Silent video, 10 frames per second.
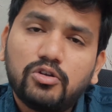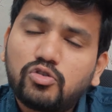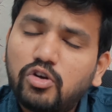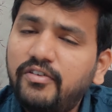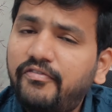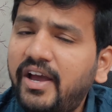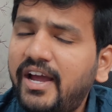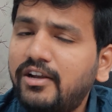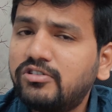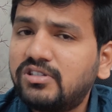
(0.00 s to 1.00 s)
So if I
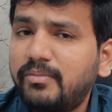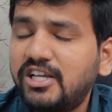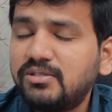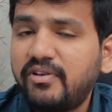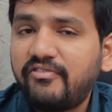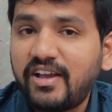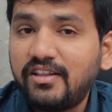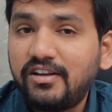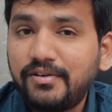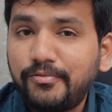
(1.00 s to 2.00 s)
had to summarize my
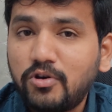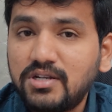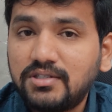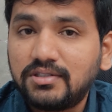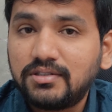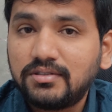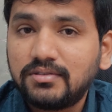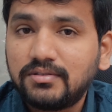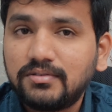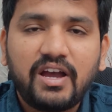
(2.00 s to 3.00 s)
final interview answer,
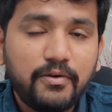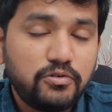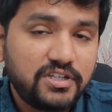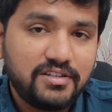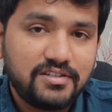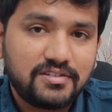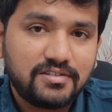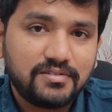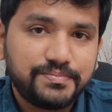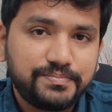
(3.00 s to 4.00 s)
I would say
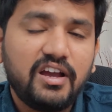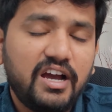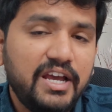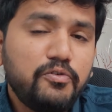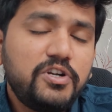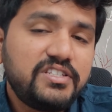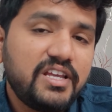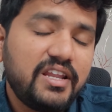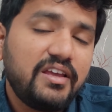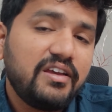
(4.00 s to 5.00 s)
this. I would
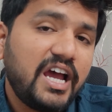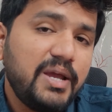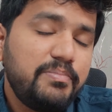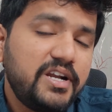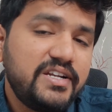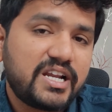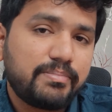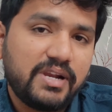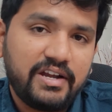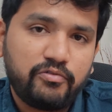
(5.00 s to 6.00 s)
design a hybrid
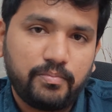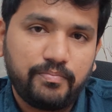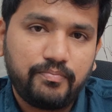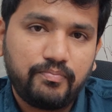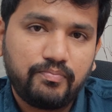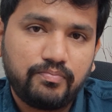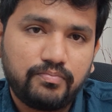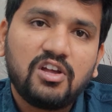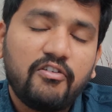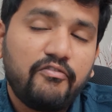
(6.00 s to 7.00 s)
data platform.
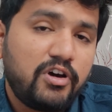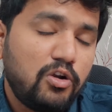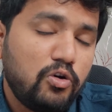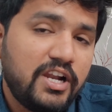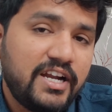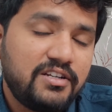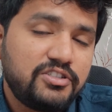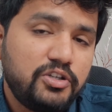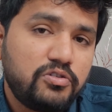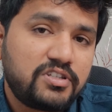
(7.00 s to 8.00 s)
For low
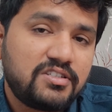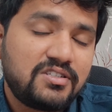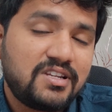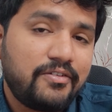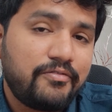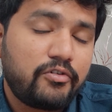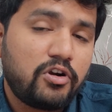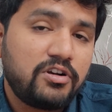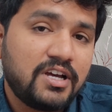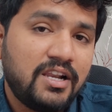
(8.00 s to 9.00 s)
latency use cases like
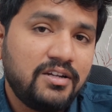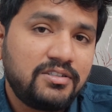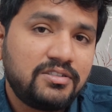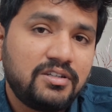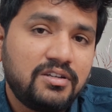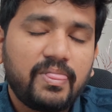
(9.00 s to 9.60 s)
fraud alerts,